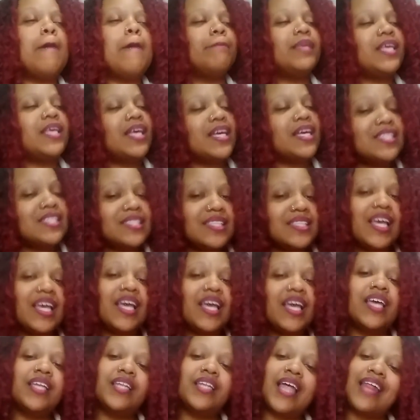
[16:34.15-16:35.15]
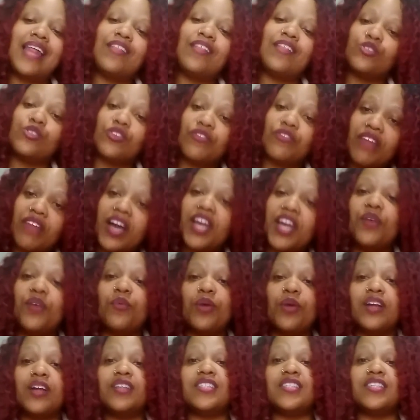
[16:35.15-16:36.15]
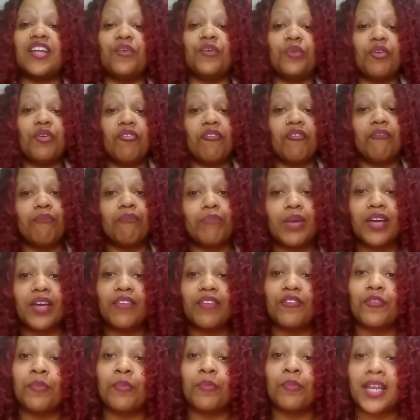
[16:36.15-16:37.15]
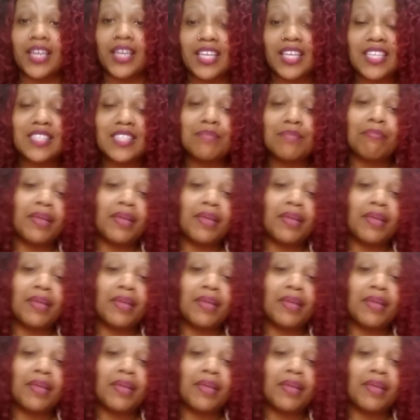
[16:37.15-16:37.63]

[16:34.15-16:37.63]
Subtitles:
Because then, those are fighting words, and I'm gonna fucking be my niece,